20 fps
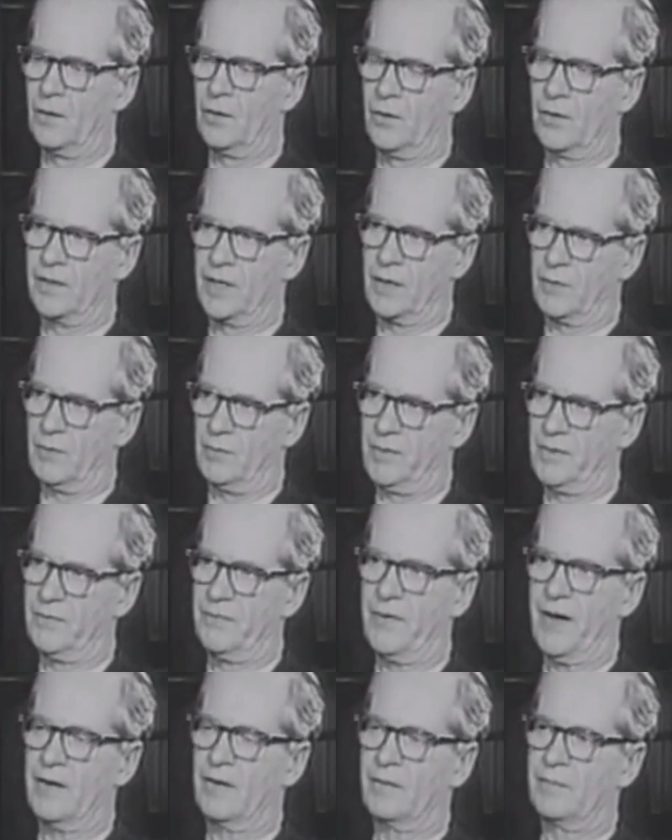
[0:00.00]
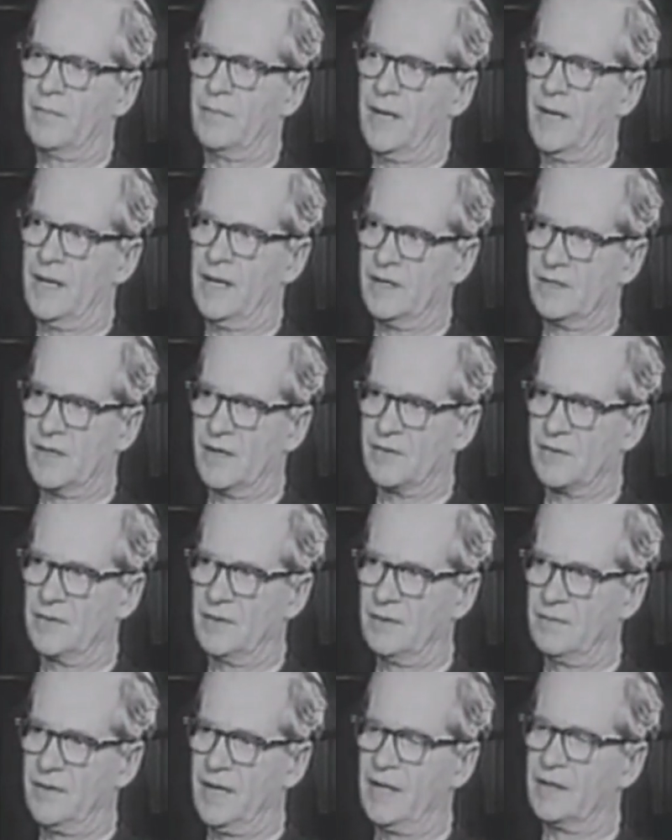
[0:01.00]
or that it will be followed by
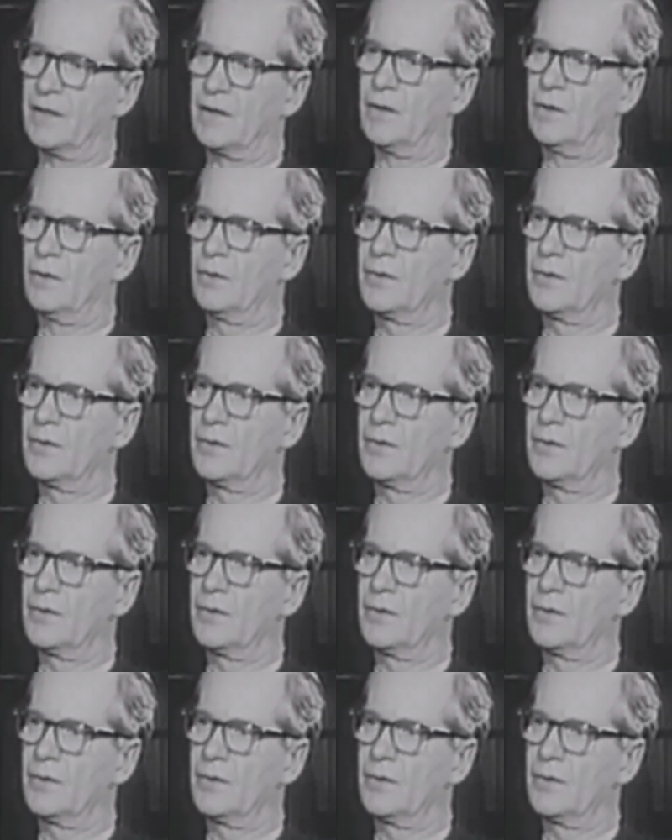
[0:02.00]
such an event